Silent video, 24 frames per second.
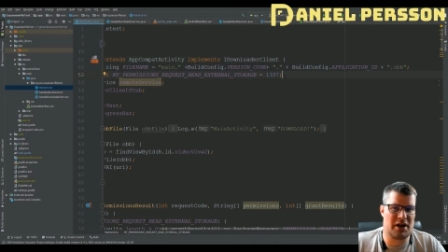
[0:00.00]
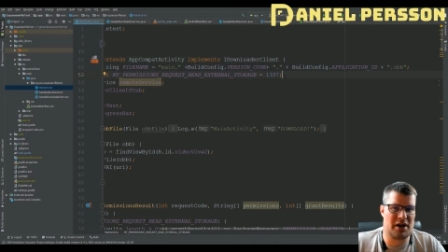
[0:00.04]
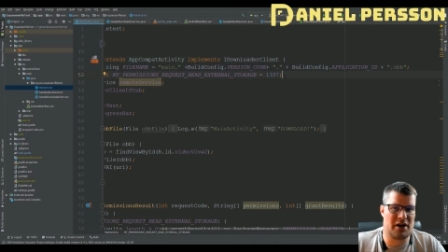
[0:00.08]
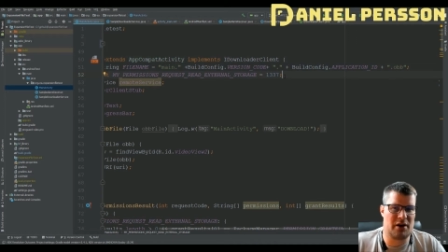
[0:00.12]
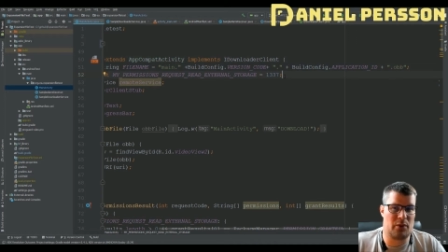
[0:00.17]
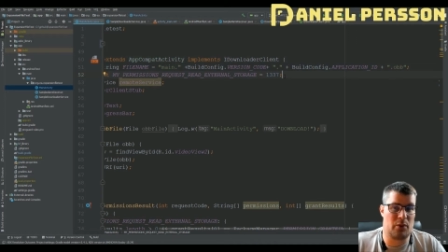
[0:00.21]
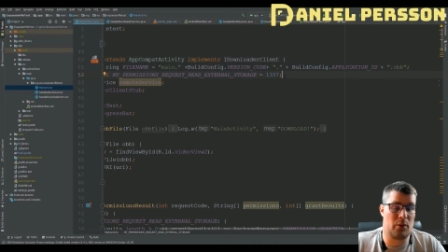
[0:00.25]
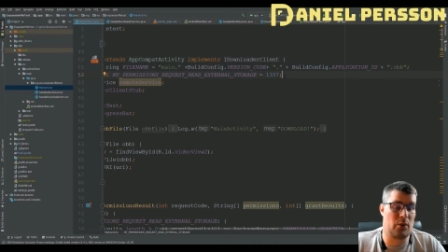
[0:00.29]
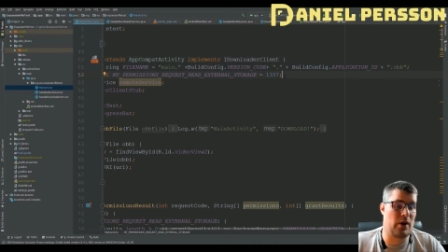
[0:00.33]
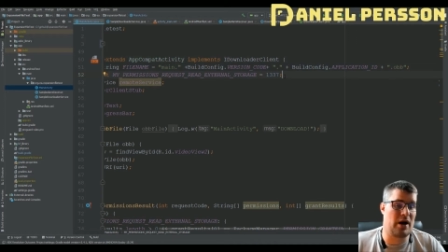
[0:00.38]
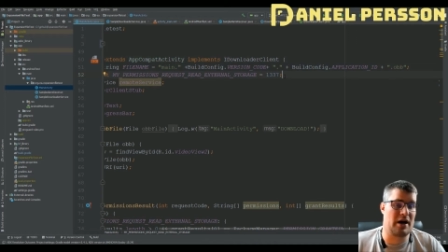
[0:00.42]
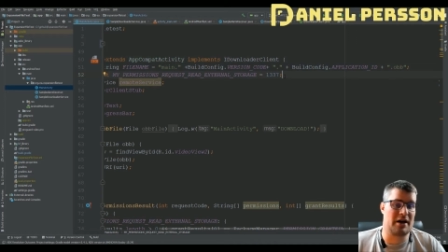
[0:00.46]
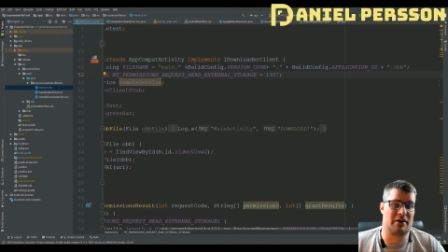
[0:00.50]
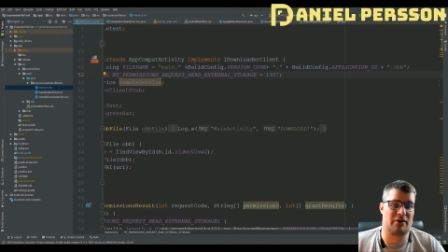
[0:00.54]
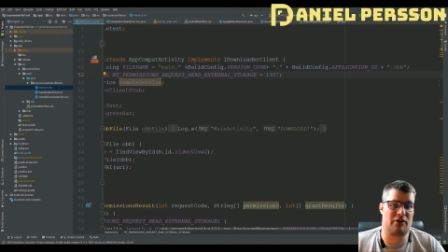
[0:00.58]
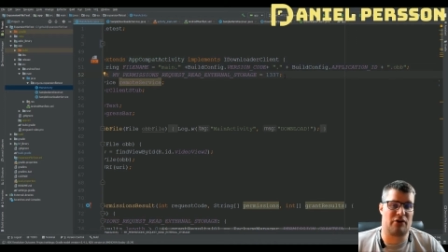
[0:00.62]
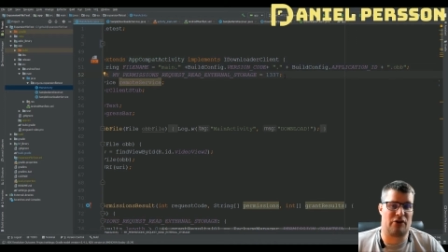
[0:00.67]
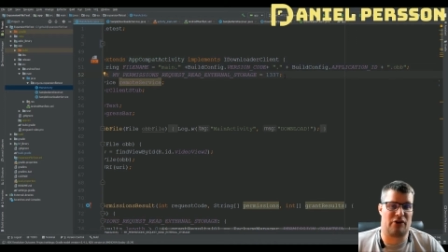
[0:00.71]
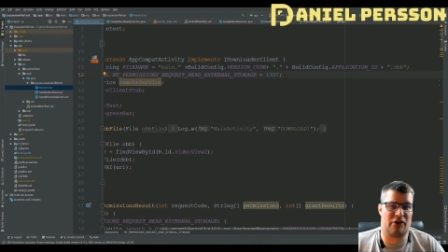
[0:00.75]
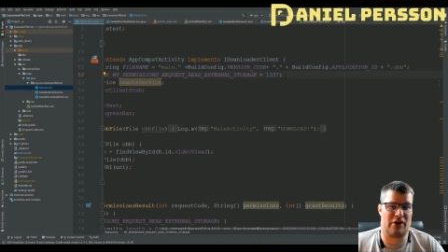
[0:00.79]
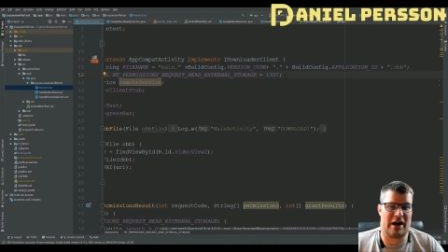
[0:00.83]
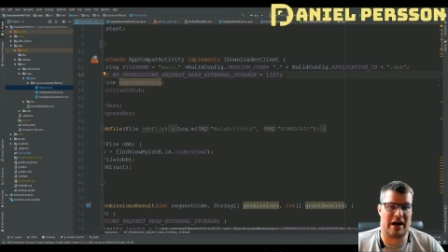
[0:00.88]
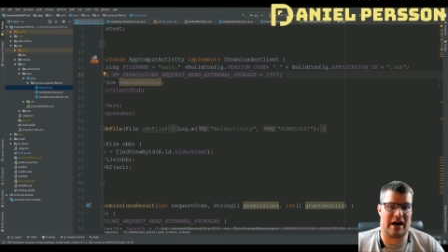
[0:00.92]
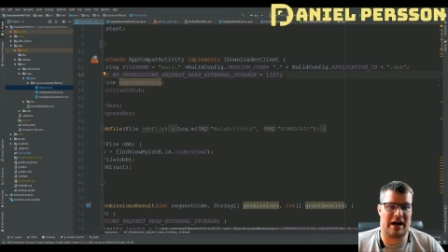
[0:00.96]
one
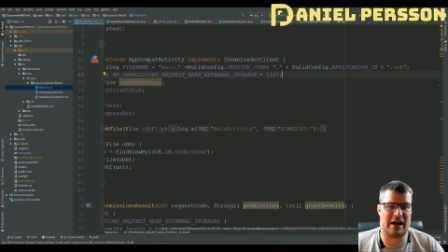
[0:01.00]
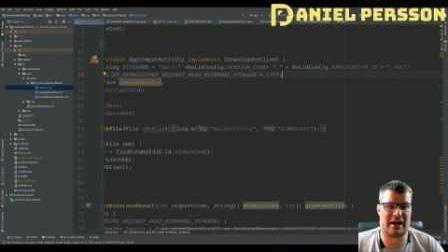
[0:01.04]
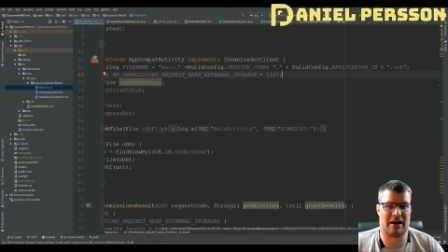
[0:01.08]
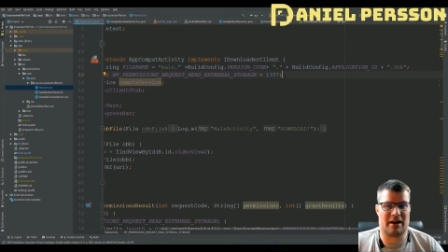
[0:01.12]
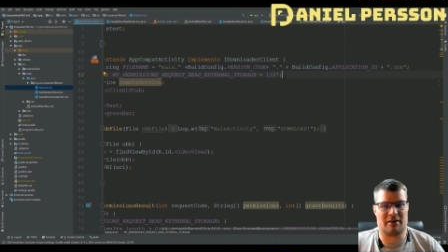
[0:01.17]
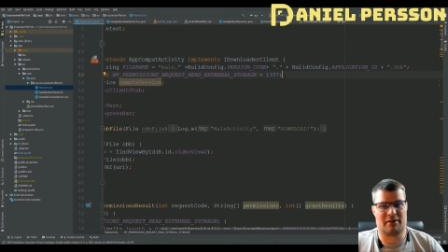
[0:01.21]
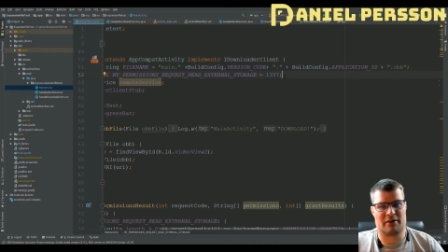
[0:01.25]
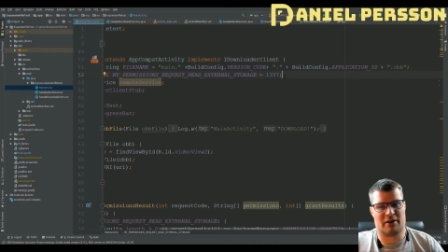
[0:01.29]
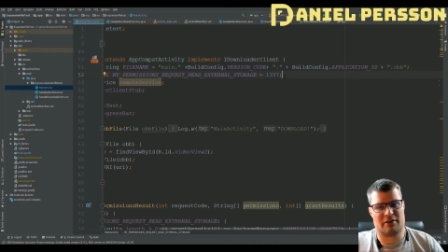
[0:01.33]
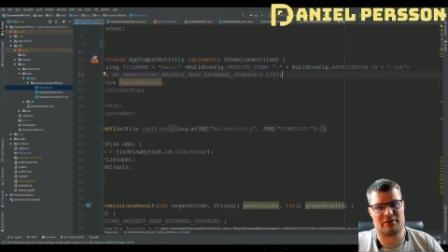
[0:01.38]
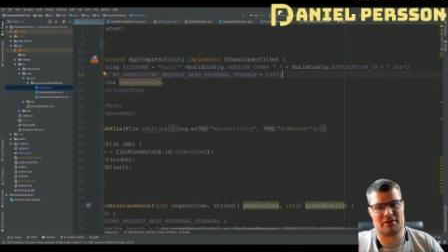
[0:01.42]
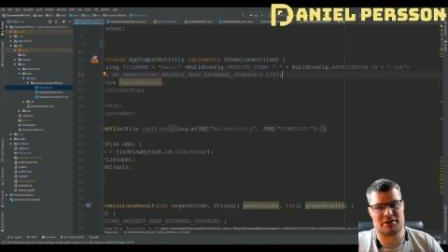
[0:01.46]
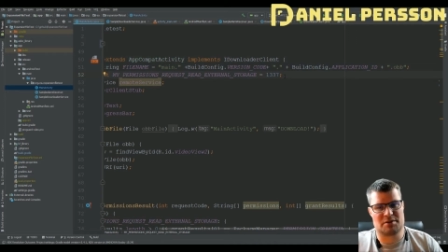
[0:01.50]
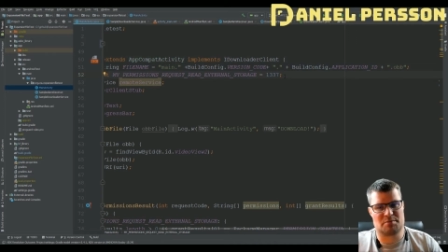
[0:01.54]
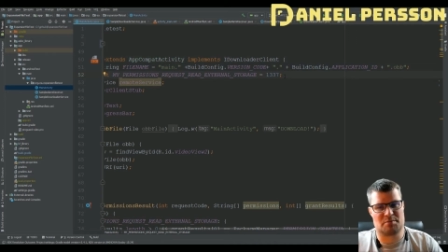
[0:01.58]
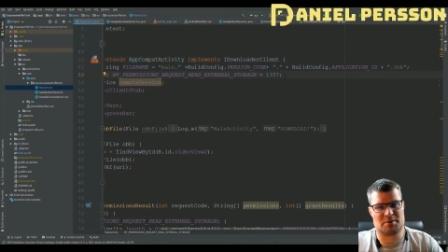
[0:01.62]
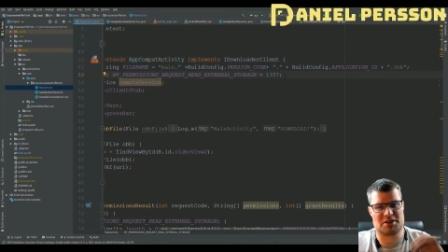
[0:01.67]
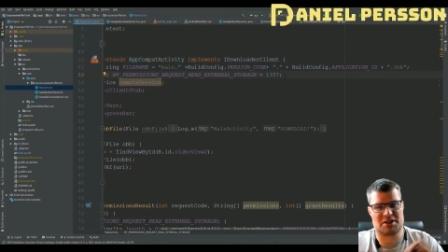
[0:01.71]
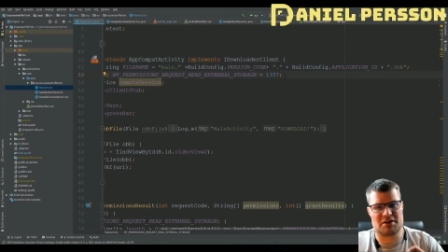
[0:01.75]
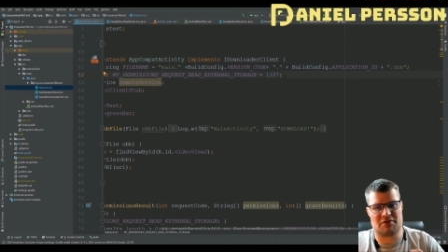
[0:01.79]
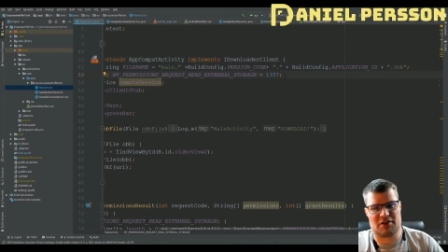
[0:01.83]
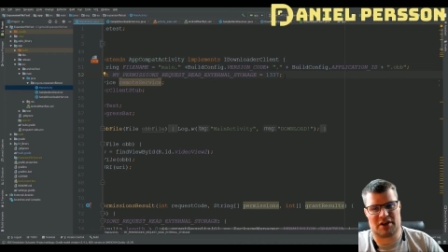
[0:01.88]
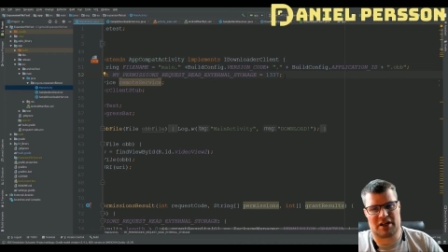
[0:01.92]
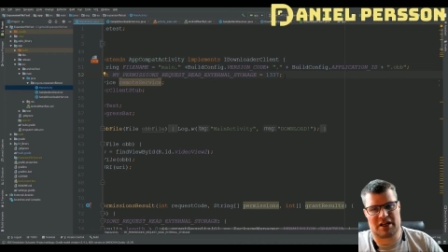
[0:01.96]
file of a
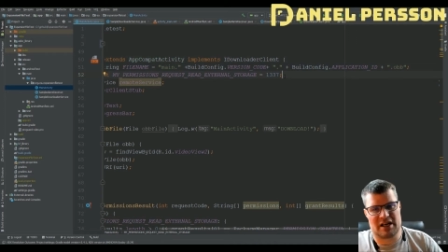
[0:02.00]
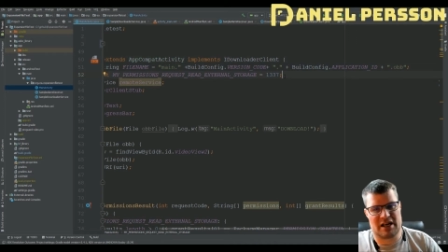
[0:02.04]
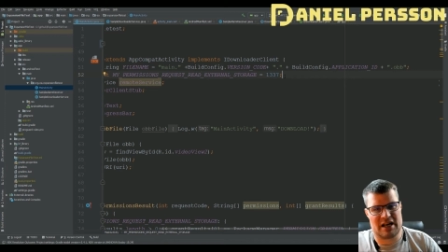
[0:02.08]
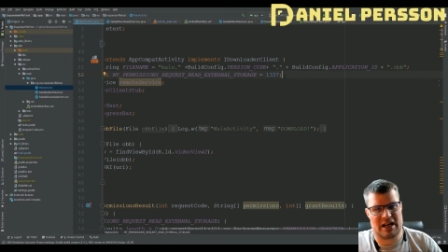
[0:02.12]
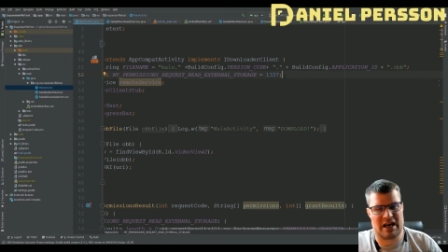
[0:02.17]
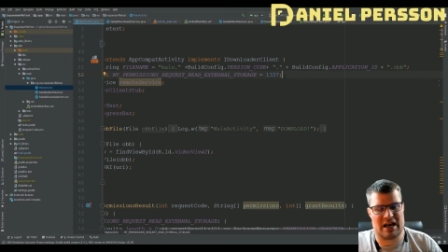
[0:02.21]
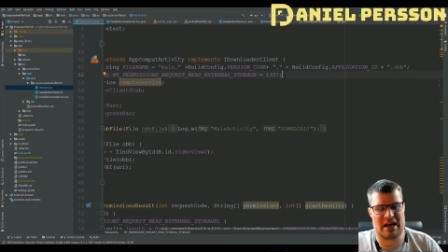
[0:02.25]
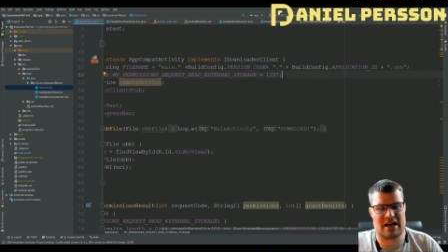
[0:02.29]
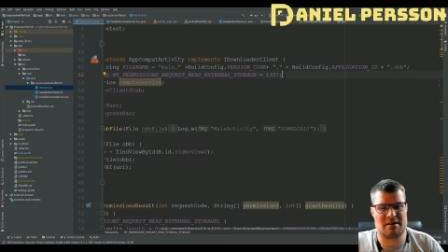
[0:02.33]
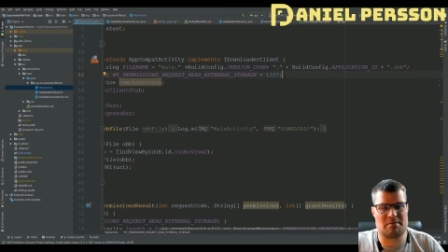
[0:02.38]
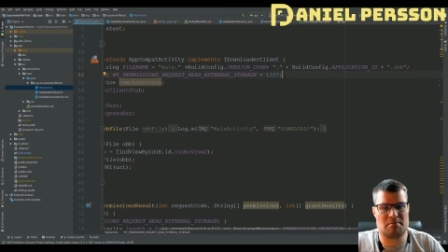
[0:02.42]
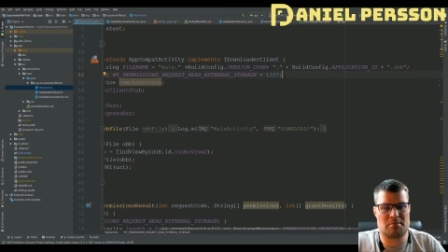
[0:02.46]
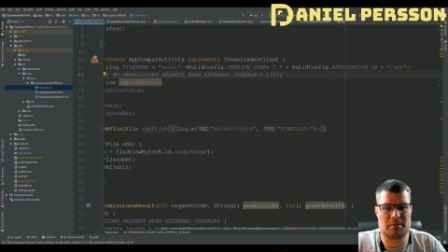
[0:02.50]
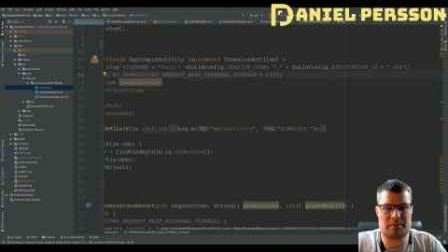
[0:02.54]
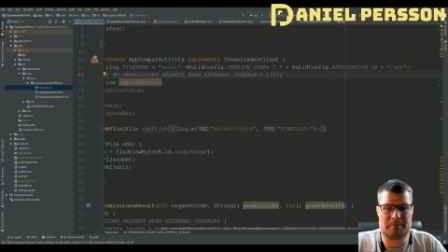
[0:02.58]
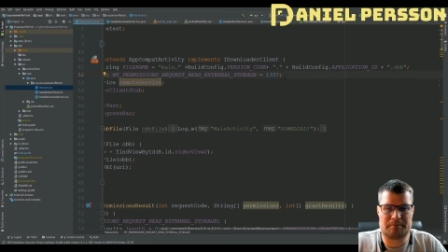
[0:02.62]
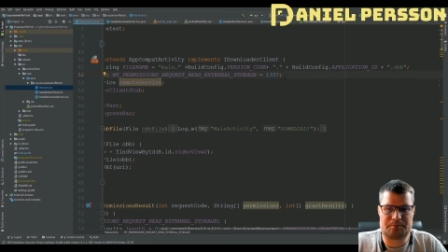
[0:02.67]
specific name,